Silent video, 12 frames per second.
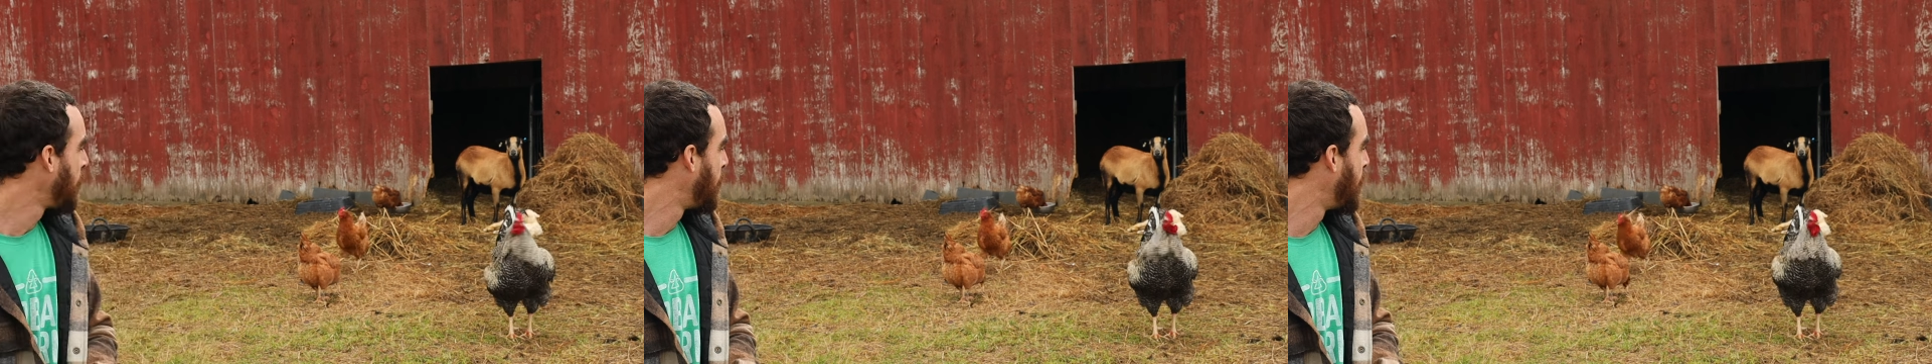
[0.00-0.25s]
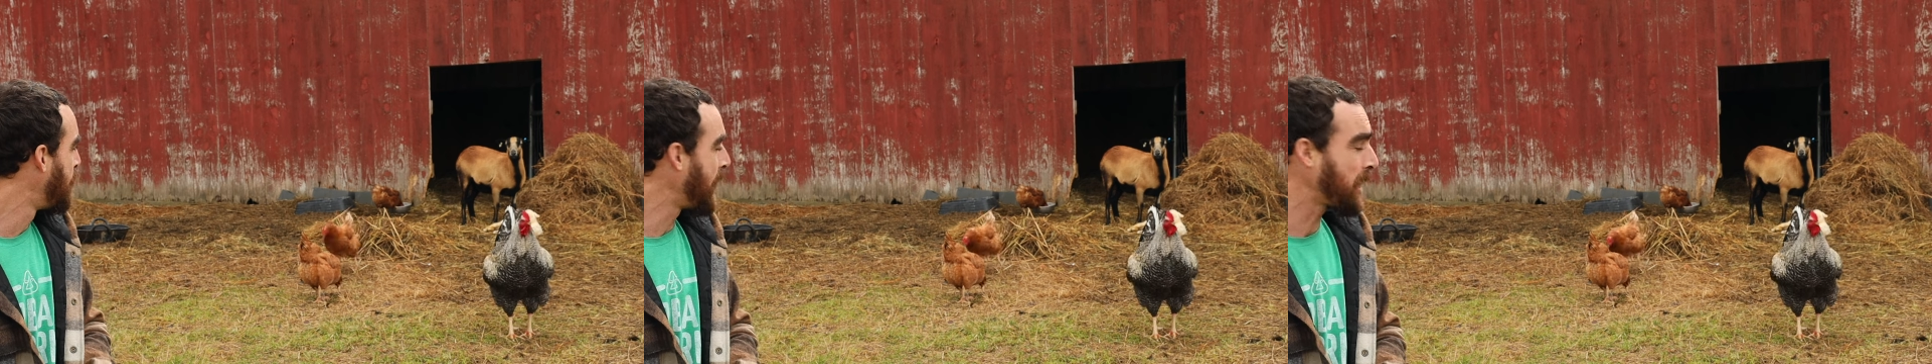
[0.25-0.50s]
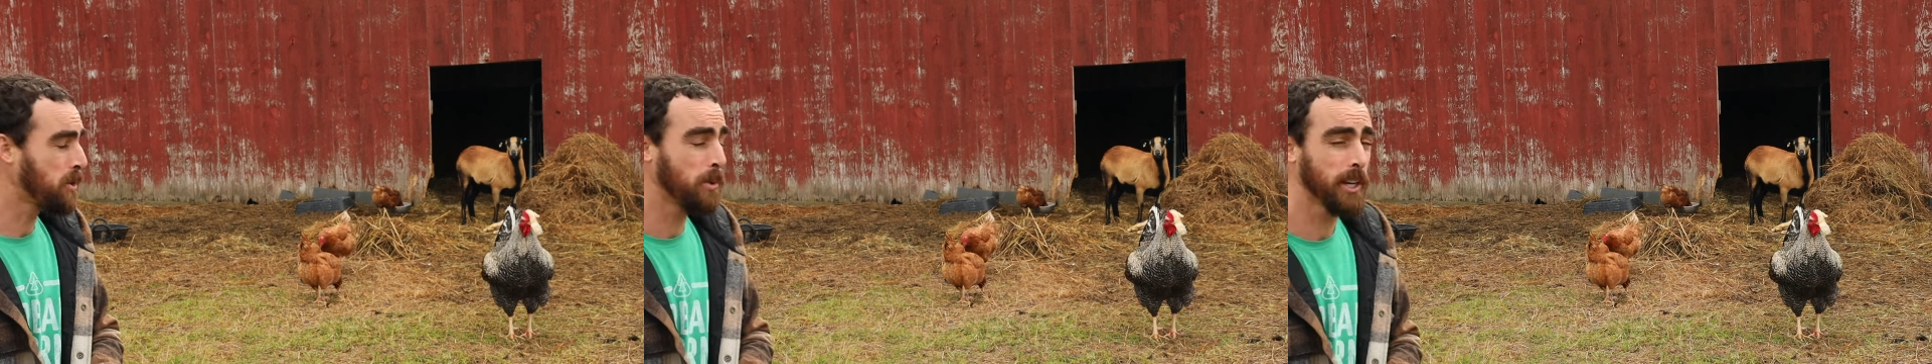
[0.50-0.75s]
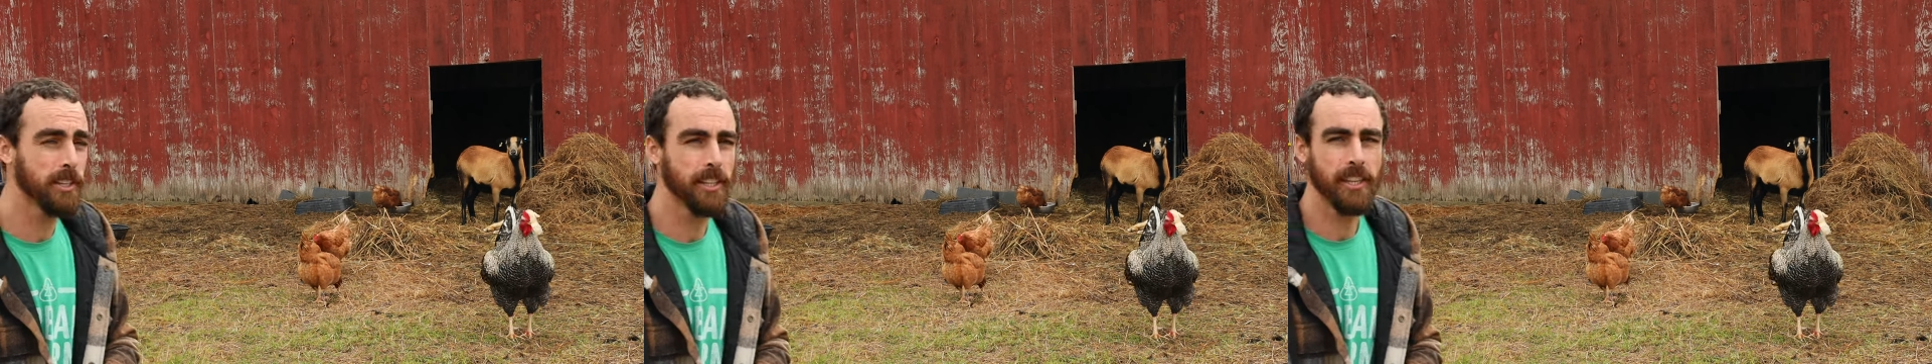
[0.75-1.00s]
uh, that
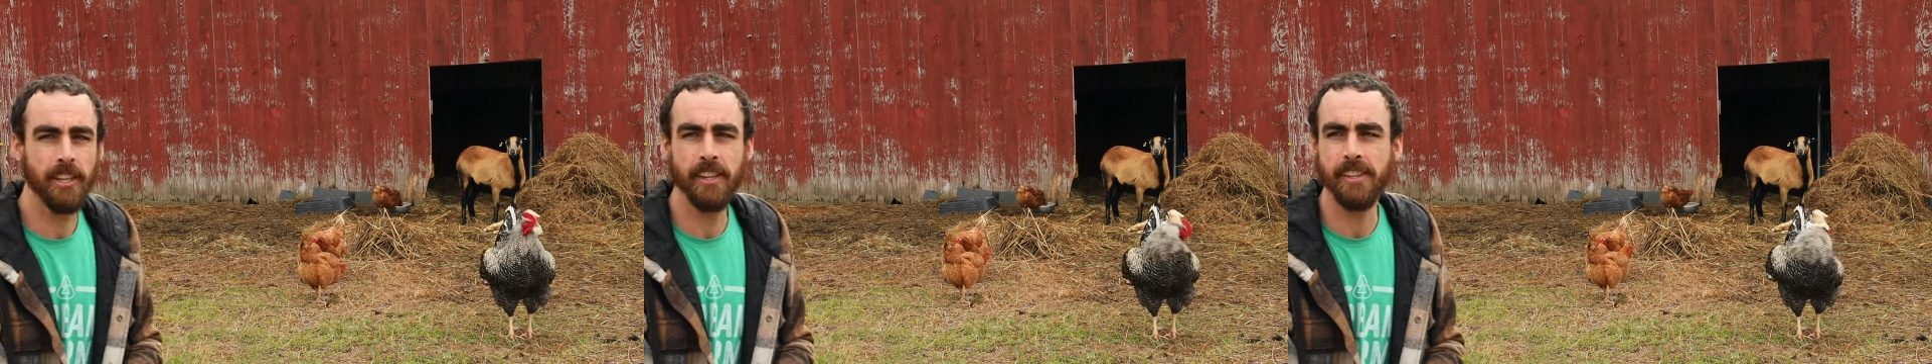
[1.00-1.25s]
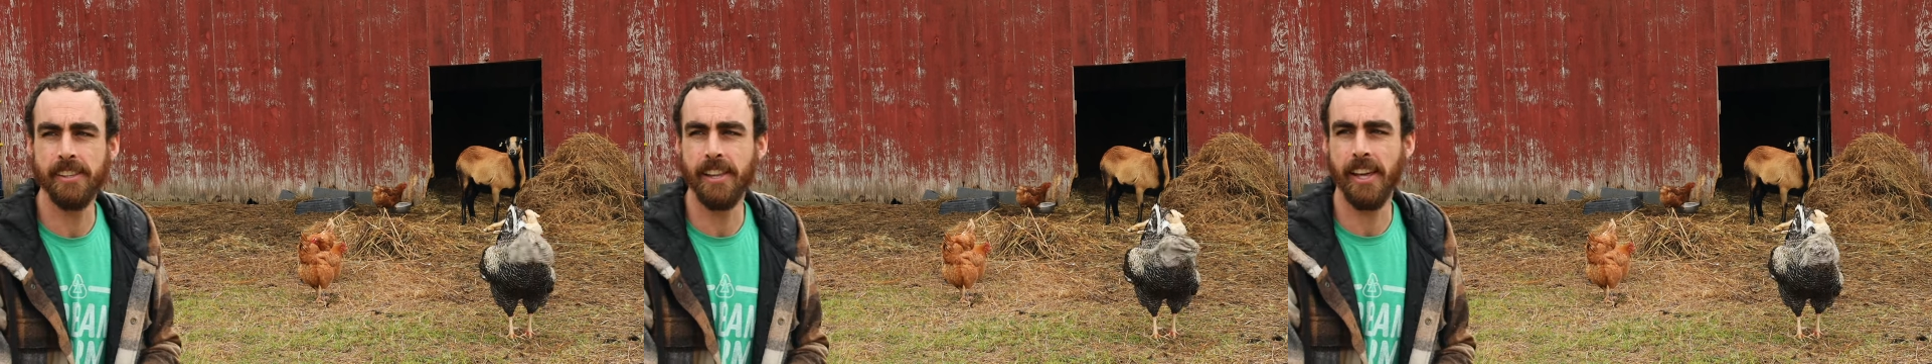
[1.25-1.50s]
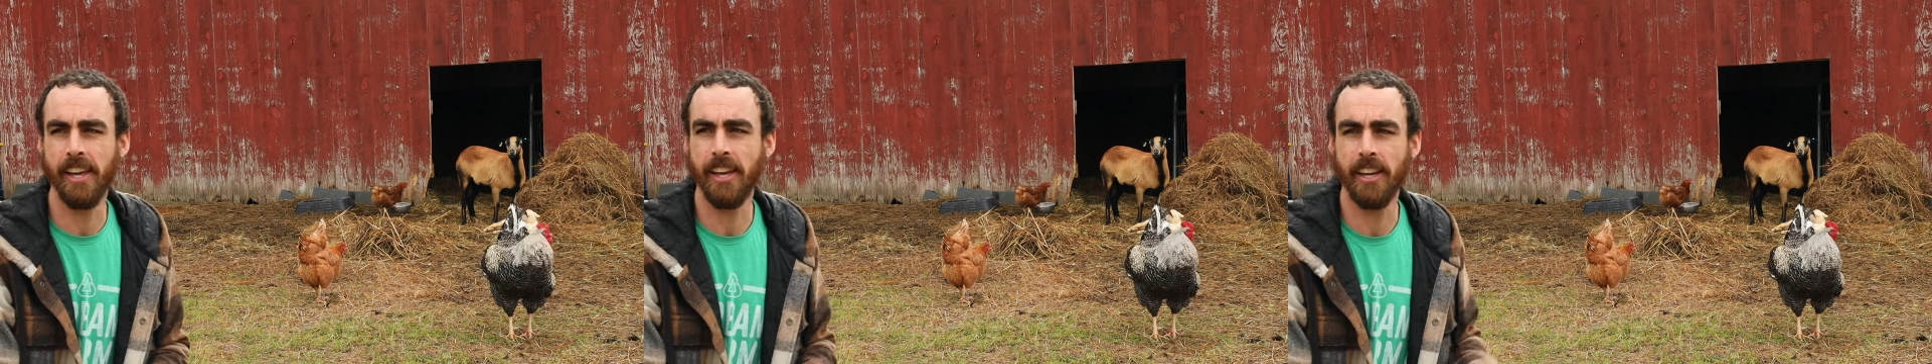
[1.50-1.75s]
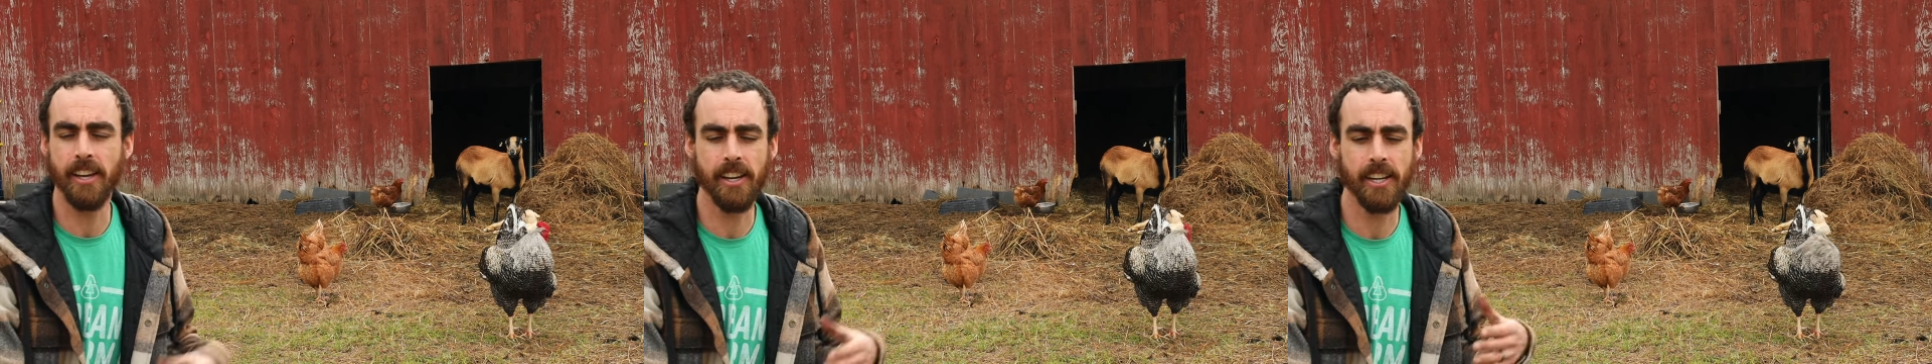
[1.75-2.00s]
quickly.
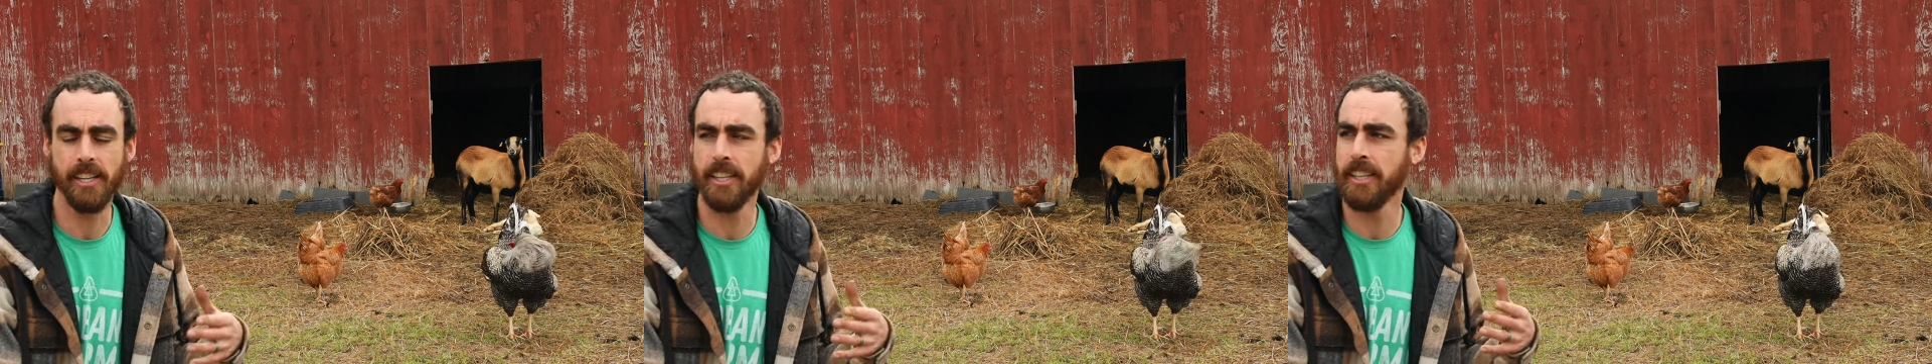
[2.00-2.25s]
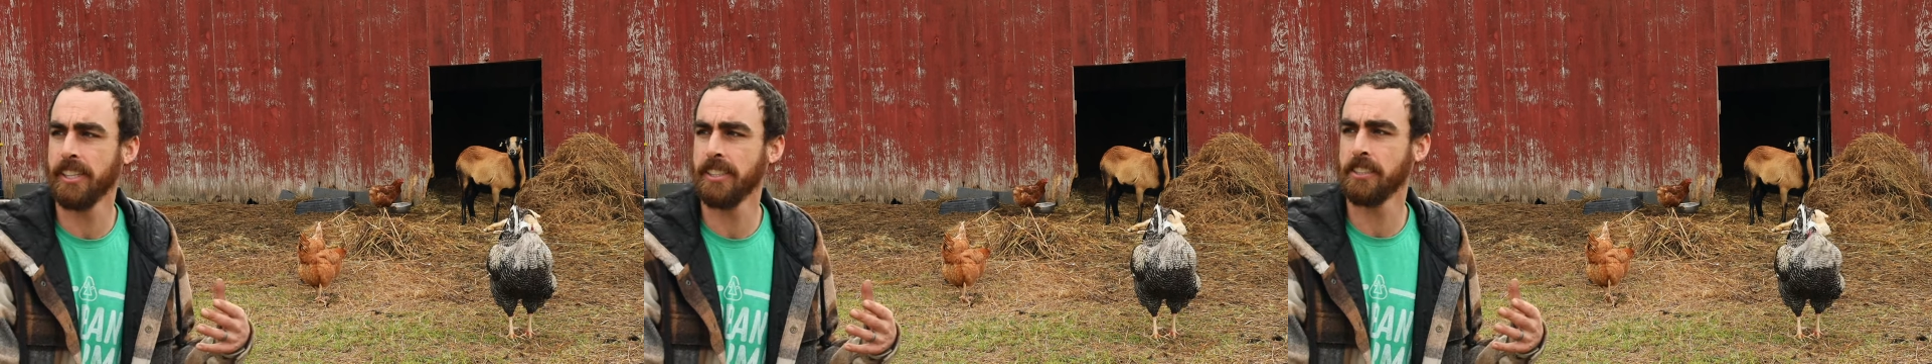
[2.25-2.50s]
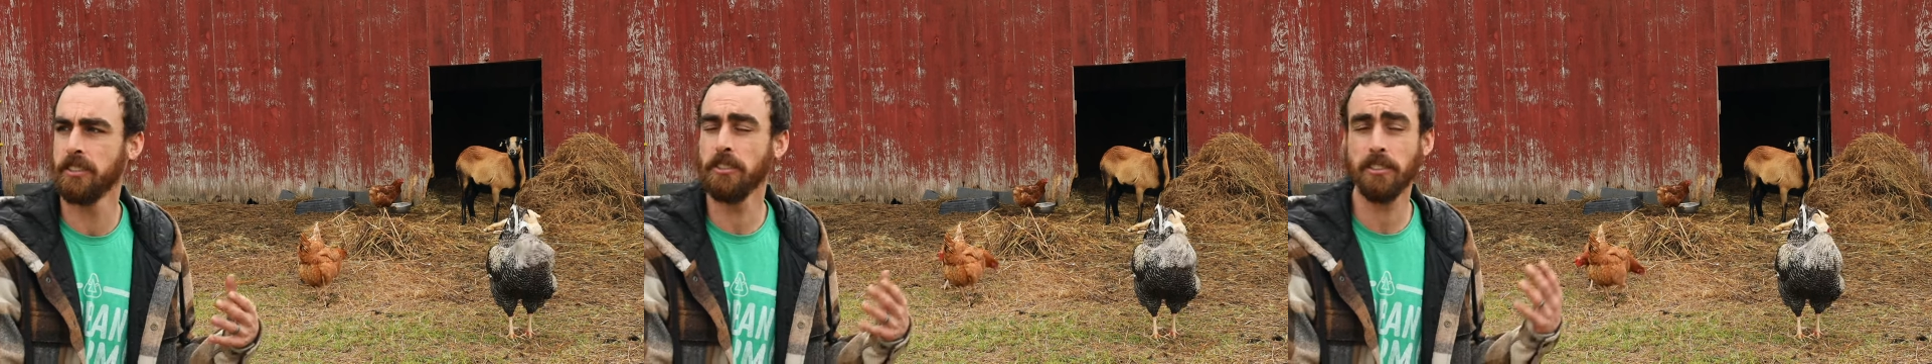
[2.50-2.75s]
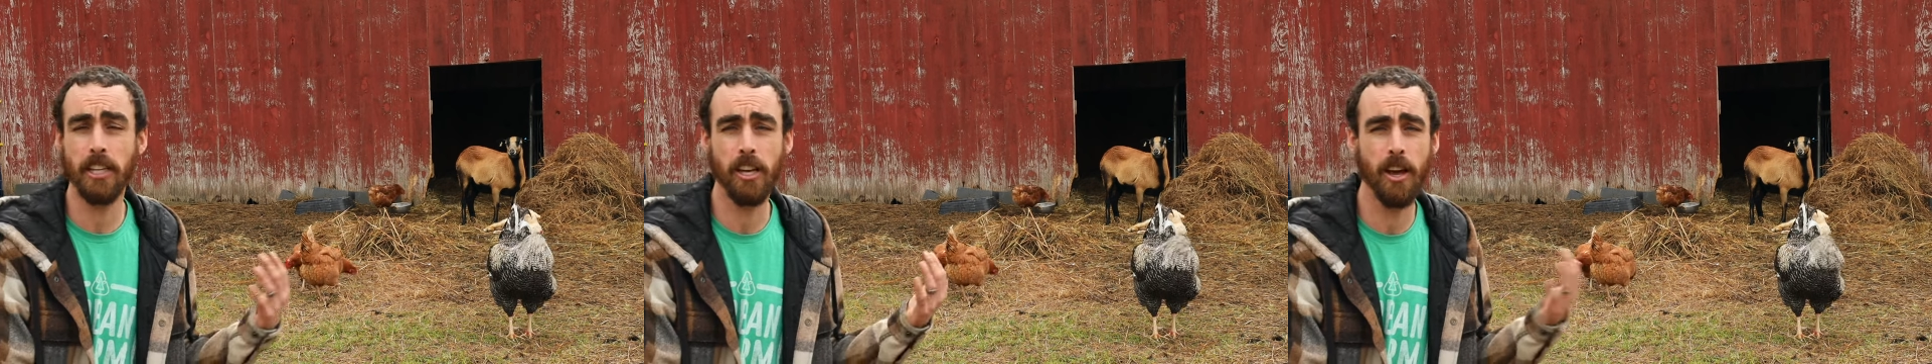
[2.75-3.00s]
They, uh, as soon
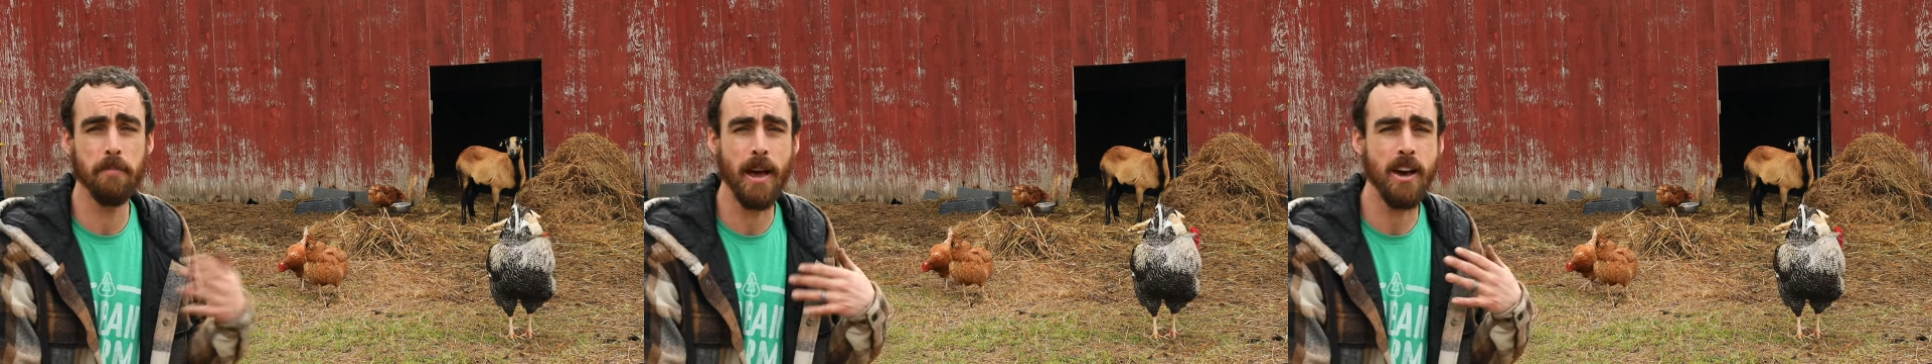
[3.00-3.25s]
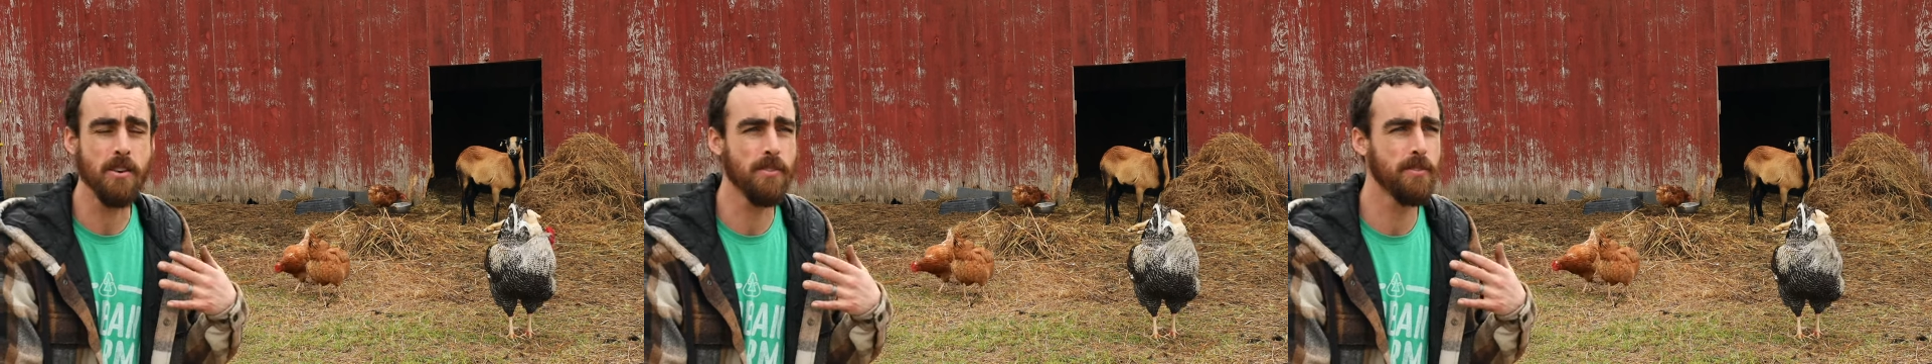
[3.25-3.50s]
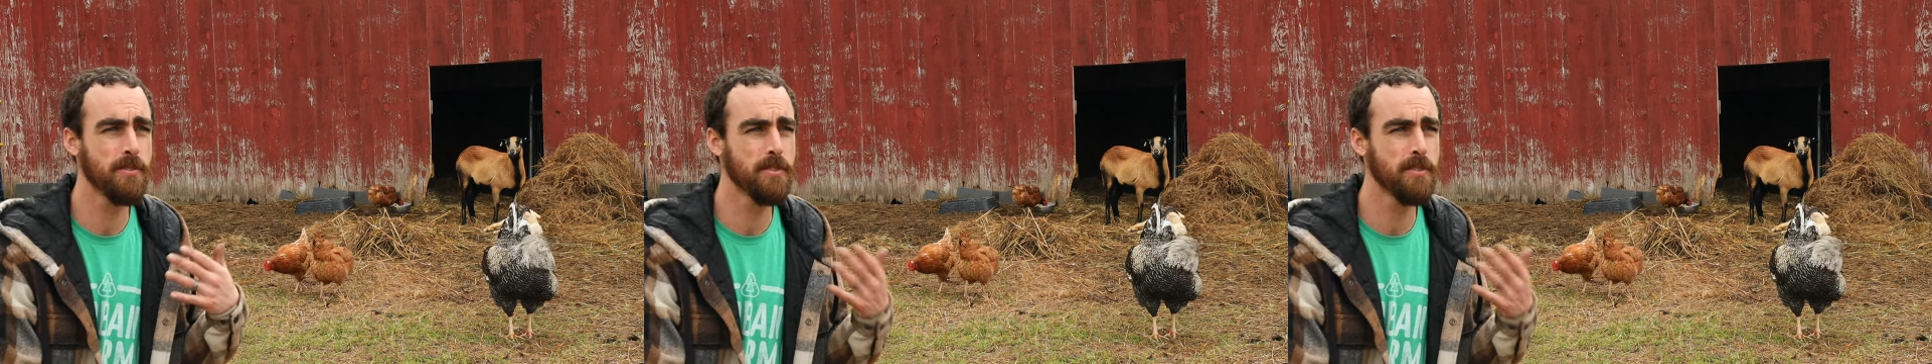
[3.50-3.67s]
as they come out,